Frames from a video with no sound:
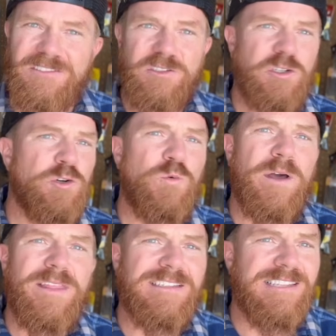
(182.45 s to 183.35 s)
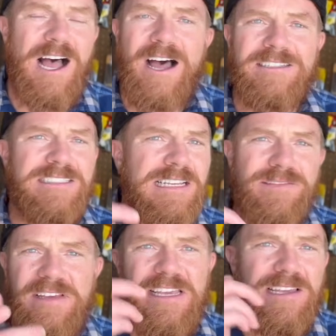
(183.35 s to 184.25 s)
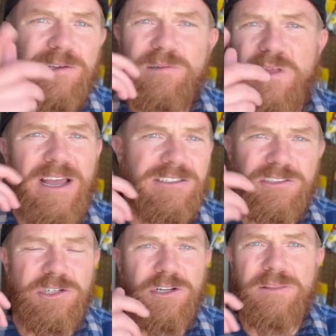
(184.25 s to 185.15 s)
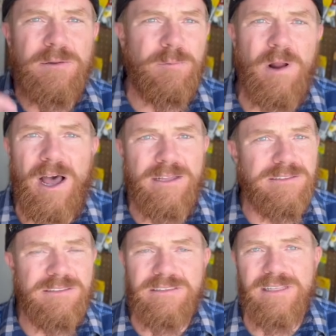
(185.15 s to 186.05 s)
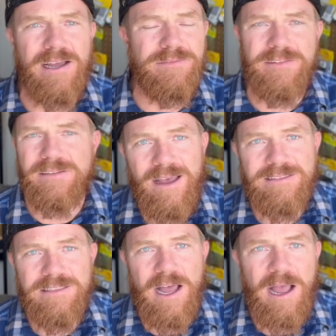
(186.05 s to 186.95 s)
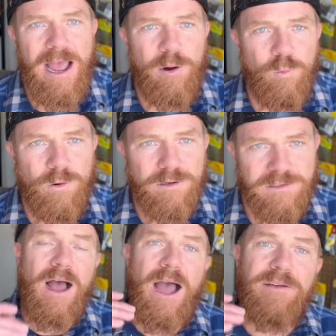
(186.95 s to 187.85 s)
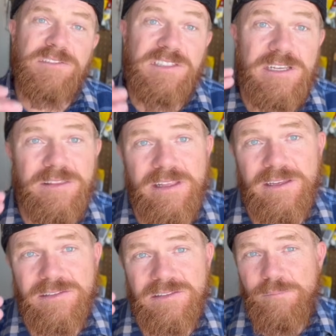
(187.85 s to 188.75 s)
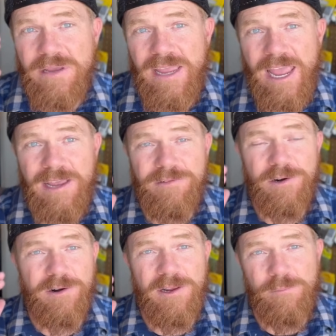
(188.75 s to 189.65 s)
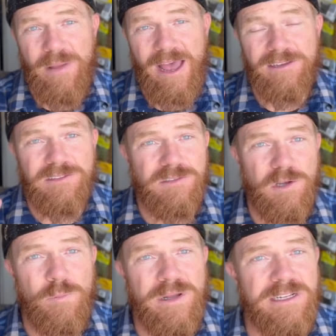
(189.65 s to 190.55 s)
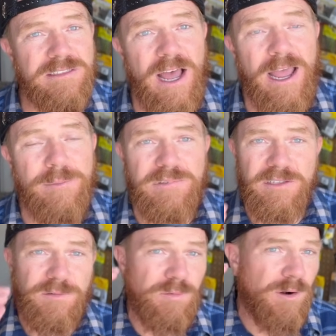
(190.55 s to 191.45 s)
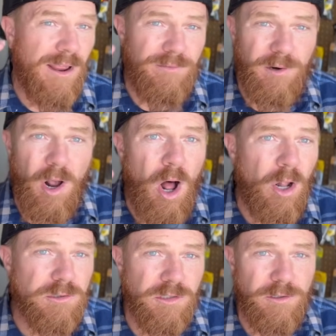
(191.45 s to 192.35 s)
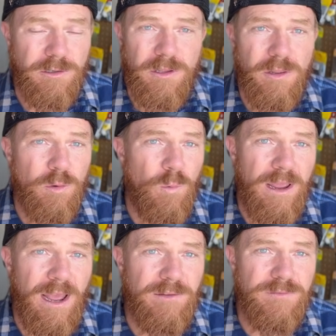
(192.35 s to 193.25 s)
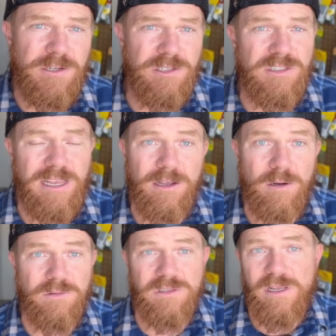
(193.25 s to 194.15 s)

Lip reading: do what they saw on TV, guys jerking their rods and stuff, and that's not how it works. I've seen this behavior in bass so many times, it's forever altered the way I fish Senkos.